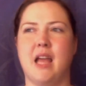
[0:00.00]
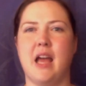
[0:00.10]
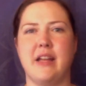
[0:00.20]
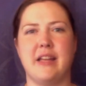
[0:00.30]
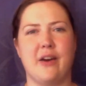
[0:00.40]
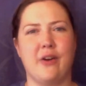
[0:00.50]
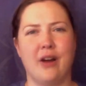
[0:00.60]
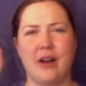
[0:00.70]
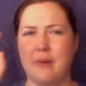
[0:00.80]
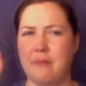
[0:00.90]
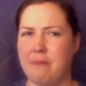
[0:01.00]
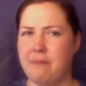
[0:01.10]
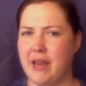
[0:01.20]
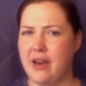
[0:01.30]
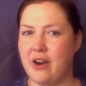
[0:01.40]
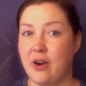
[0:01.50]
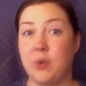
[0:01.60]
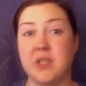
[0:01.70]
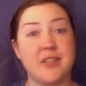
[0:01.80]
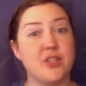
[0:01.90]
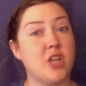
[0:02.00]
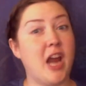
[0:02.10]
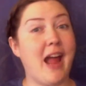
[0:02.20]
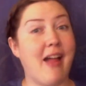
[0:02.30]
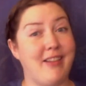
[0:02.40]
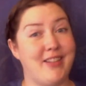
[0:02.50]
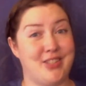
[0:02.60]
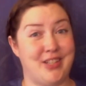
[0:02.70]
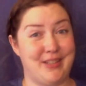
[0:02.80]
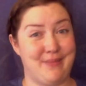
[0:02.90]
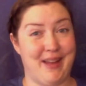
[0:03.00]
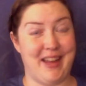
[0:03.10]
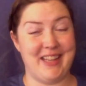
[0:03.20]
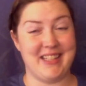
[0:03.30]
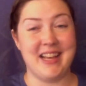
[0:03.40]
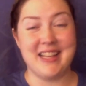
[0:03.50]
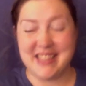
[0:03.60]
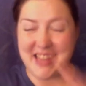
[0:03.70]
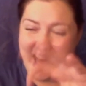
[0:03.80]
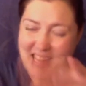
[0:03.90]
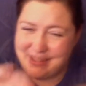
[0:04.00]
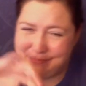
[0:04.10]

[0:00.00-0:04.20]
Now, bear was a challenge to bite. She had to